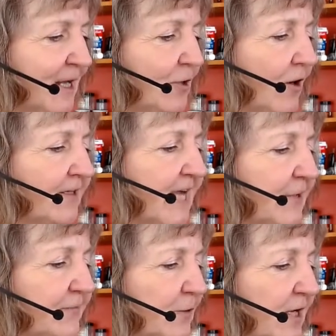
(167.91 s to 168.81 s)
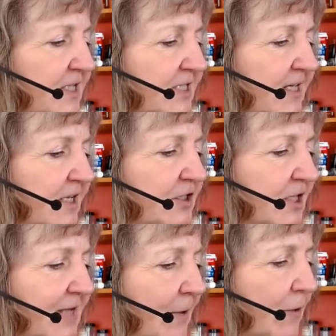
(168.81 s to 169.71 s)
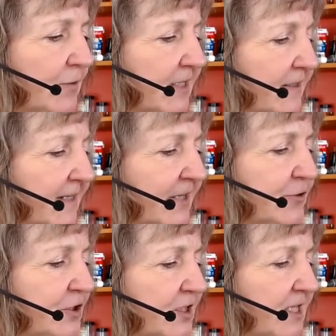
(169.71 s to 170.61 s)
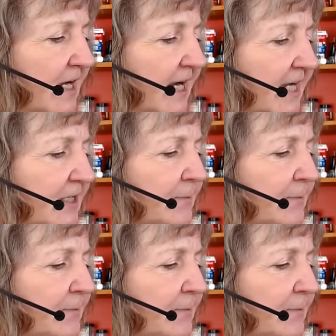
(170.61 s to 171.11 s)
Long out of print and until now only a collector's item,